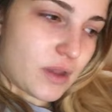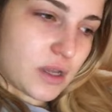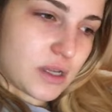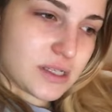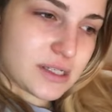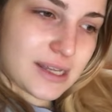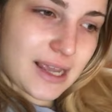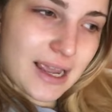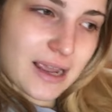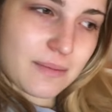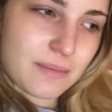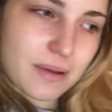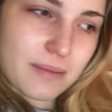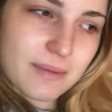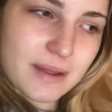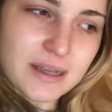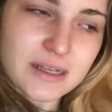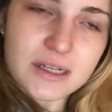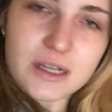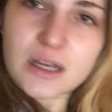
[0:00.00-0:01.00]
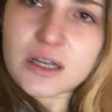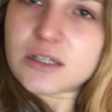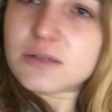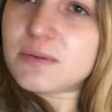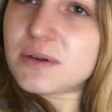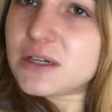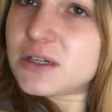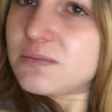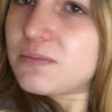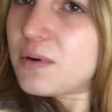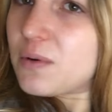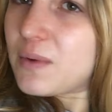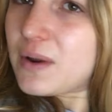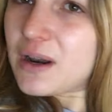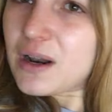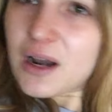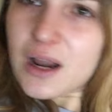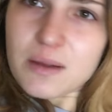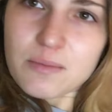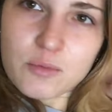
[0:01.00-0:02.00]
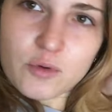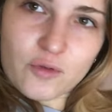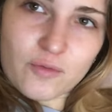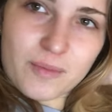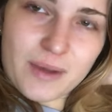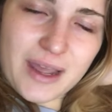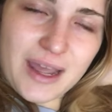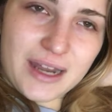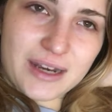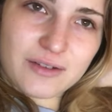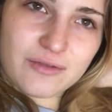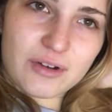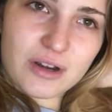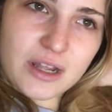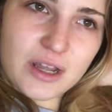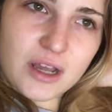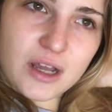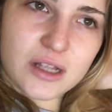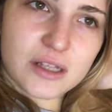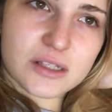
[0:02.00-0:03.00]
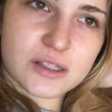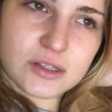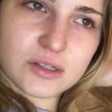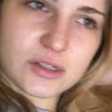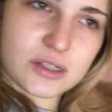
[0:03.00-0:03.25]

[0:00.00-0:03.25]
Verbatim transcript: It's getting a bit better, especially, but when I like move my head it really hurts.